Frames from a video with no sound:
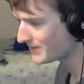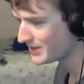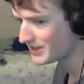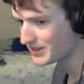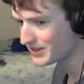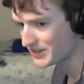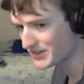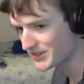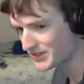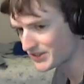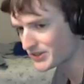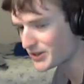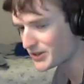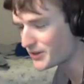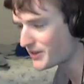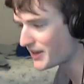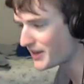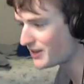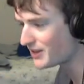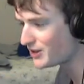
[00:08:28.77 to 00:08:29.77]
This is
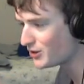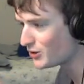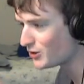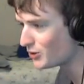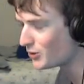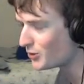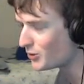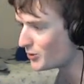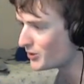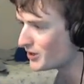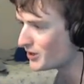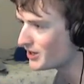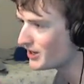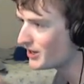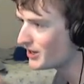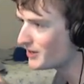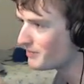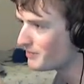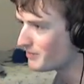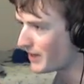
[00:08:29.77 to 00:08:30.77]
so that you
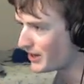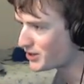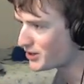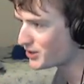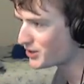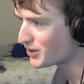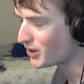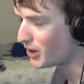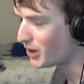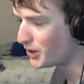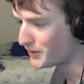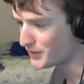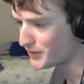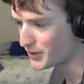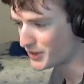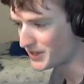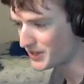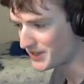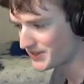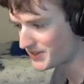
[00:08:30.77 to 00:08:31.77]
make sure all of
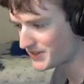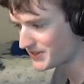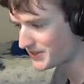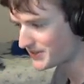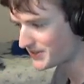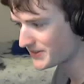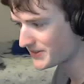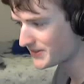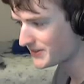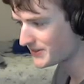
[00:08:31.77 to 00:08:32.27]
your hits...